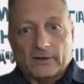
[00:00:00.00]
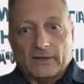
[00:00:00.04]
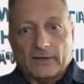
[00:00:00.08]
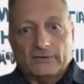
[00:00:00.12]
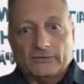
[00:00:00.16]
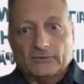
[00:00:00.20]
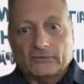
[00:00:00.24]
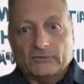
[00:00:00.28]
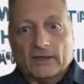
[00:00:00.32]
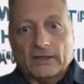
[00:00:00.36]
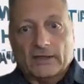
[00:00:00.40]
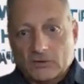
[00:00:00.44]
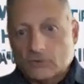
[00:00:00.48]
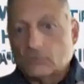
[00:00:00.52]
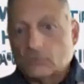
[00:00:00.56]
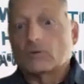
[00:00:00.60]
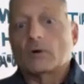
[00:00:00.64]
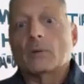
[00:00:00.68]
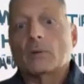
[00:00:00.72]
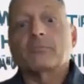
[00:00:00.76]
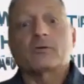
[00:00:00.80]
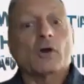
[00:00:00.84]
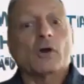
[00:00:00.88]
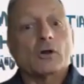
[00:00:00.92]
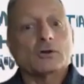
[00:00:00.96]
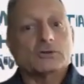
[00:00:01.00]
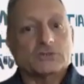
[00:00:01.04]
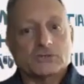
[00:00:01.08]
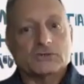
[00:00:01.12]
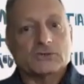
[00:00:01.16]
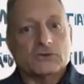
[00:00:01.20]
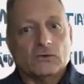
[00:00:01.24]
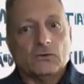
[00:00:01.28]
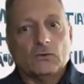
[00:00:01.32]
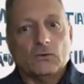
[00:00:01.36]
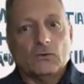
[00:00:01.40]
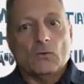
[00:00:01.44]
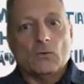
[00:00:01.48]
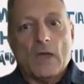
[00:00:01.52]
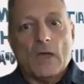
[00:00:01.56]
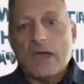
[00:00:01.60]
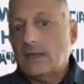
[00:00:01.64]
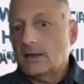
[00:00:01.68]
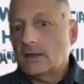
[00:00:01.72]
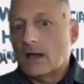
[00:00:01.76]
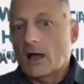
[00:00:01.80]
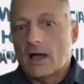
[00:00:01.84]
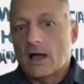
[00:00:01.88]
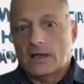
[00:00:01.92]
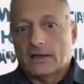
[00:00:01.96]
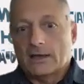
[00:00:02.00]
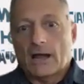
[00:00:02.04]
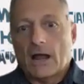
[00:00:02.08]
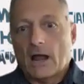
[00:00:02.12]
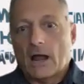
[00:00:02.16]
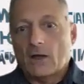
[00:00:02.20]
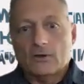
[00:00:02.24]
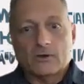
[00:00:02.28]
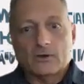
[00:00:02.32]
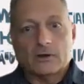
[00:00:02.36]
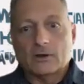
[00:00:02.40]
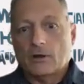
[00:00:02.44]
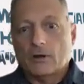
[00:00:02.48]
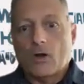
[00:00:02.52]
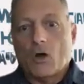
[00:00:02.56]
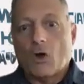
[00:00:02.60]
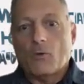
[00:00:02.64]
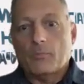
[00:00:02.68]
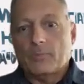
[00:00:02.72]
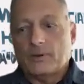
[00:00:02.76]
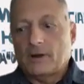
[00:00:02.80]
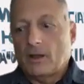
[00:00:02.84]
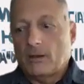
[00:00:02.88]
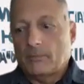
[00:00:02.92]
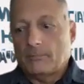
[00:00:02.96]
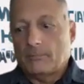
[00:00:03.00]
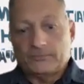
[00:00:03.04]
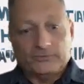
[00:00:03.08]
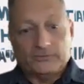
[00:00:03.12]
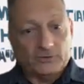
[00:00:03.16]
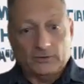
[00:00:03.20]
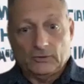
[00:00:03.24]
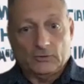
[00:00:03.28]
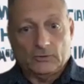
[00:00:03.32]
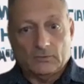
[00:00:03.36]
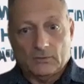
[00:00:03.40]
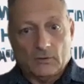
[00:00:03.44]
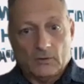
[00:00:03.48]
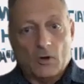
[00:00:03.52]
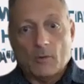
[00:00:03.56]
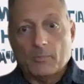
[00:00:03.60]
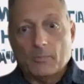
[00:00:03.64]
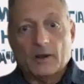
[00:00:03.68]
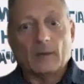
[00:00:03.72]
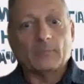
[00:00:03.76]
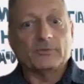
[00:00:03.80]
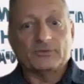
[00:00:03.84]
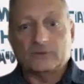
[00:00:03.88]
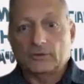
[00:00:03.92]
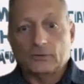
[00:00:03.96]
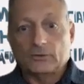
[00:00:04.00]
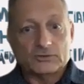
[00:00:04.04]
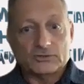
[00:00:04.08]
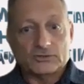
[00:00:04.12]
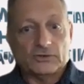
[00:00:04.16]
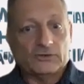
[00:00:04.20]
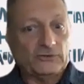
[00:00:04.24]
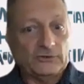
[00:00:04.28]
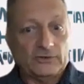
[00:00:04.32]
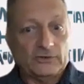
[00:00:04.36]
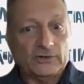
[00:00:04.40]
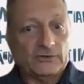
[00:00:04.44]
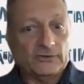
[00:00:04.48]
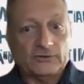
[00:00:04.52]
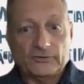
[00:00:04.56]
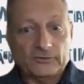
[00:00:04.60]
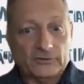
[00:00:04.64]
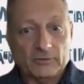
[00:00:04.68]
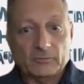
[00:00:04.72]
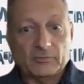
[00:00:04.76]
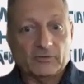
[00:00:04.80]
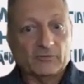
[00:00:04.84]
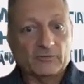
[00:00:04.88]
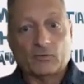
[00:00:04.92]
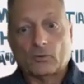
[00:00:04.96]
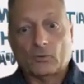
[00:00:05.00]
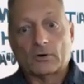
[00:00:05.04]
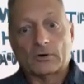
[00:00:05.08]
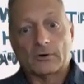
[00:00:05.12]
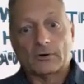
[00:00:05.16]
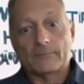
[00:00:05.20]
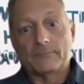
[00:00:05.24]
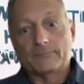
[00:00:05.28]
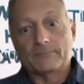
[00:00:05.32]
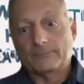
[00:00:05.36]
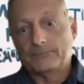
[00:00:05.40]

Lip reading: It's like your approach to AI and how you're going to open up solutions you didn't see before.